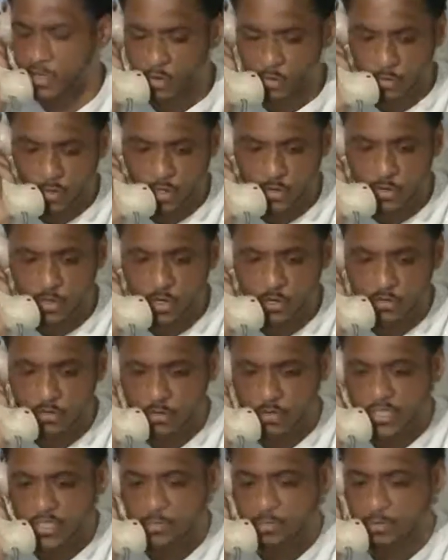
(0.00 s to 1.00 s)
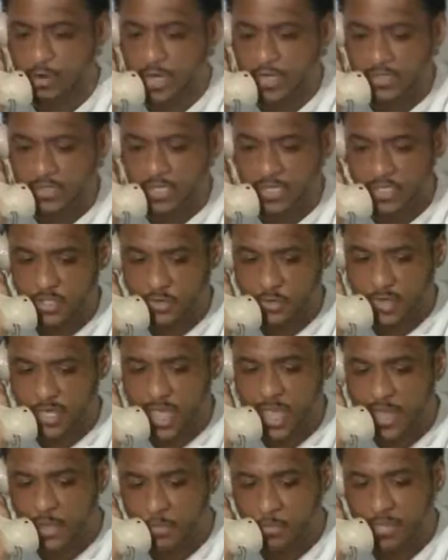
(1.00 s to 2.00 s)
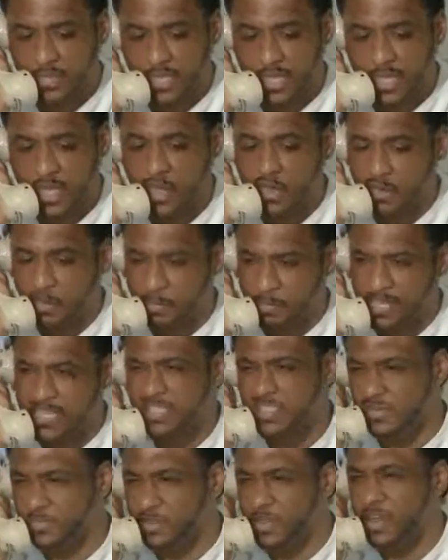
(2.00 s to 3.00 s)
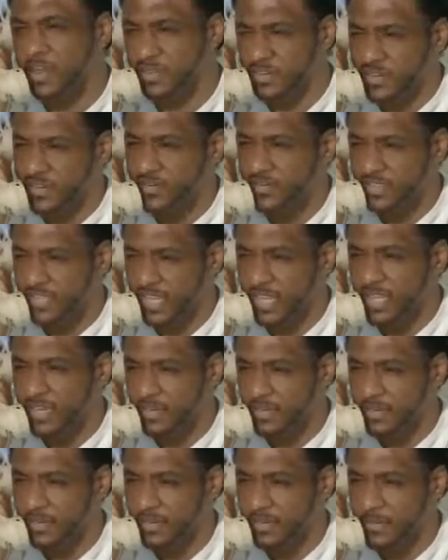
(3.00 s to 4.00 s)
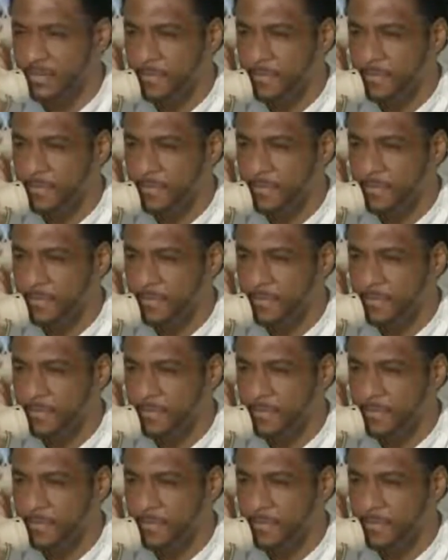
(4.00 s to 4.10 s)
You know, when you go through this process, you gain what they call a peace beyond understanding.